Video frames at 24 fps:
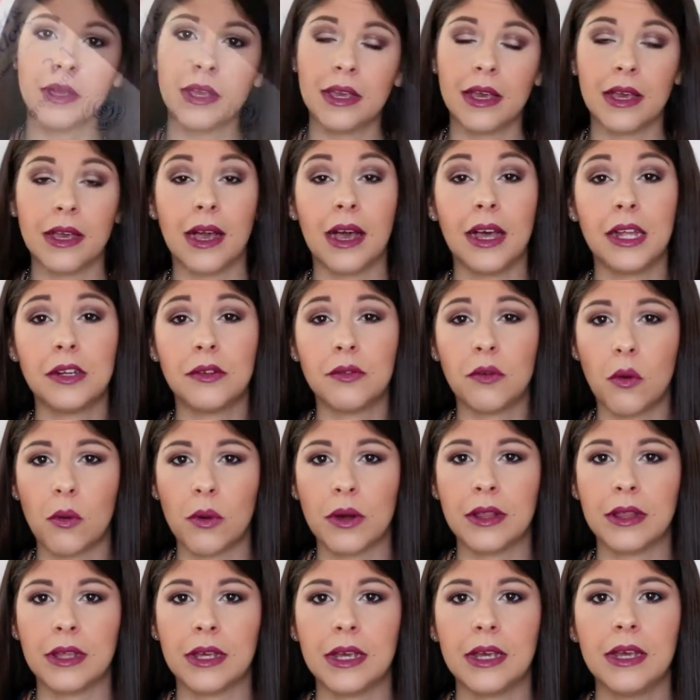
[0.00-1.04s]
can get kind of
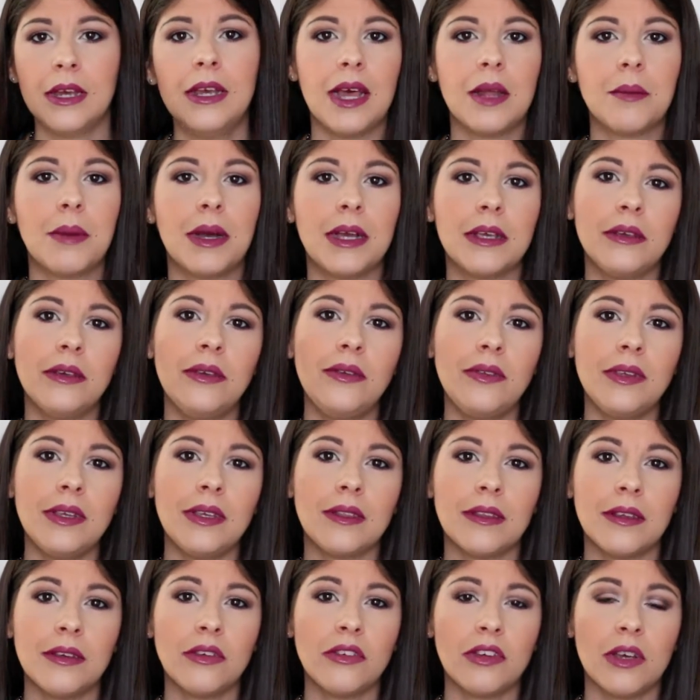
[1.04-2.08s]
oily, and by using
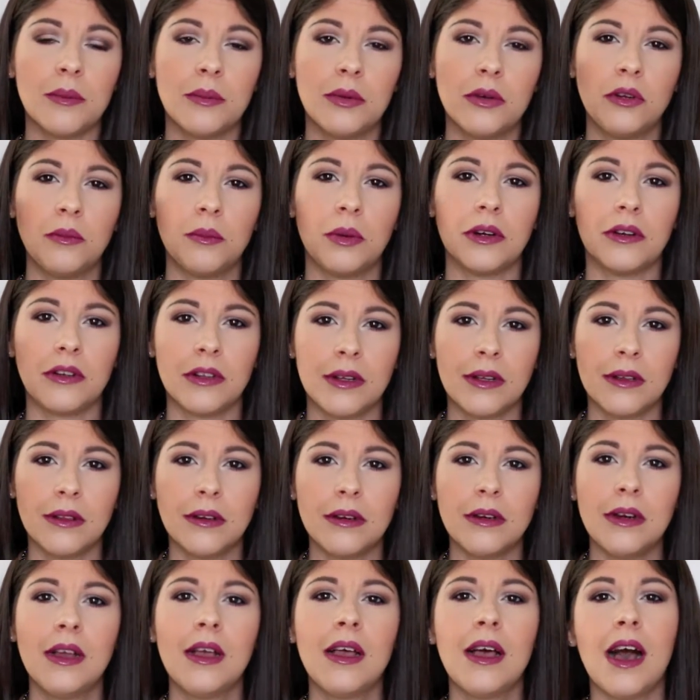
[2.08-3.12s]
this shampoo in particular,
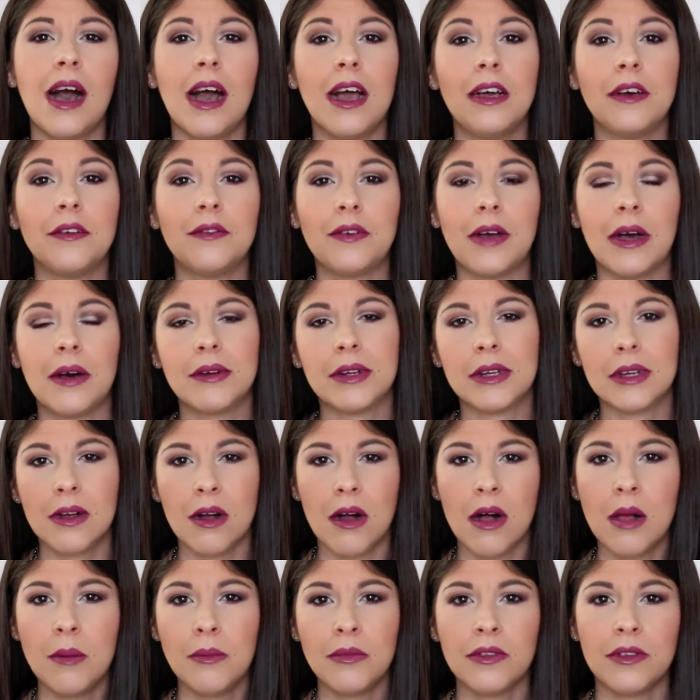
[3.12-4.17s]
I have found it
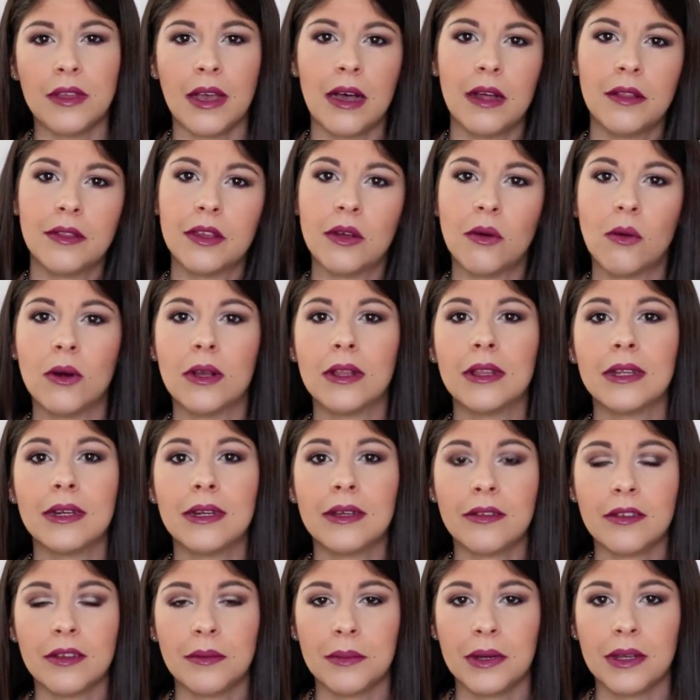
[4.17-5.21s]
calms down the
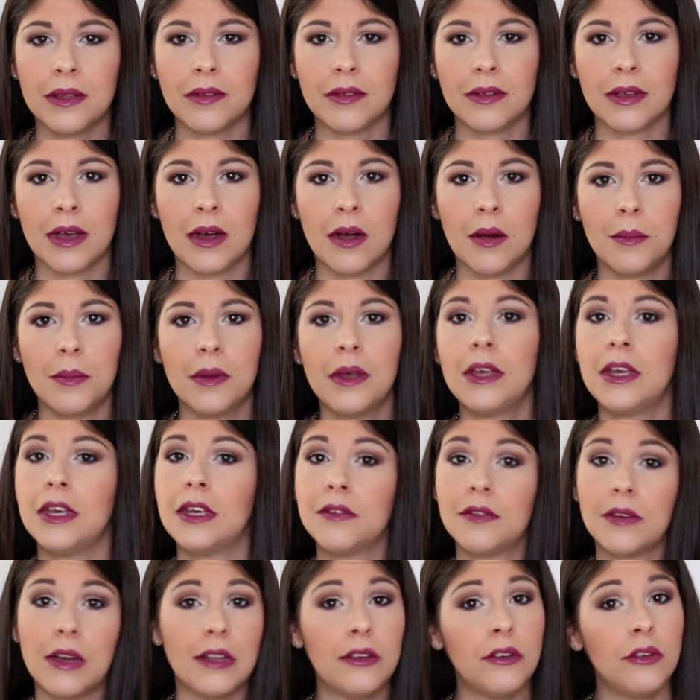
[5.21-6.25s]
oiliness in my scalp.
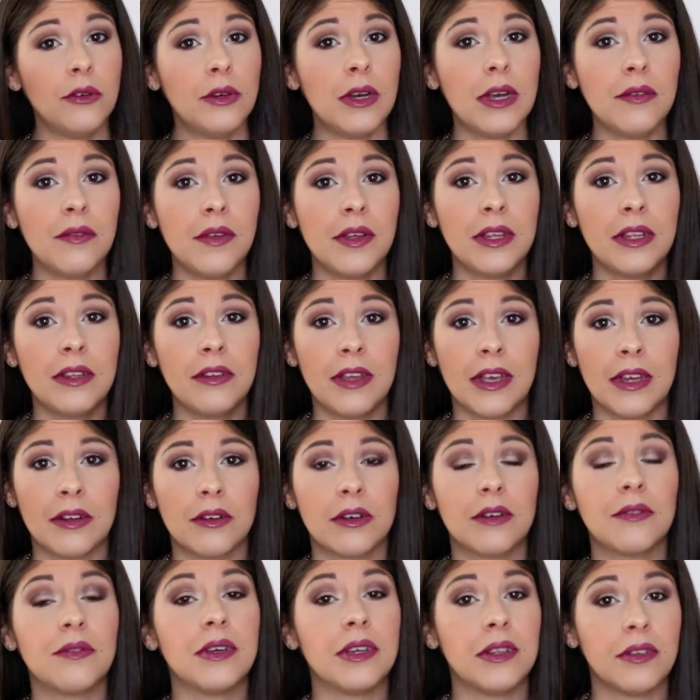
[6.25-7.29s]
If I do have any
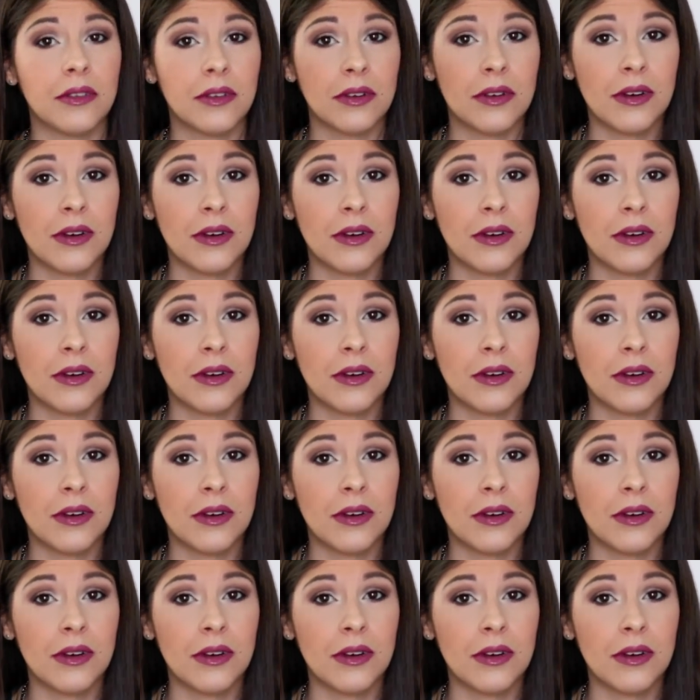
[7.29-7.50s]
dandruff, it's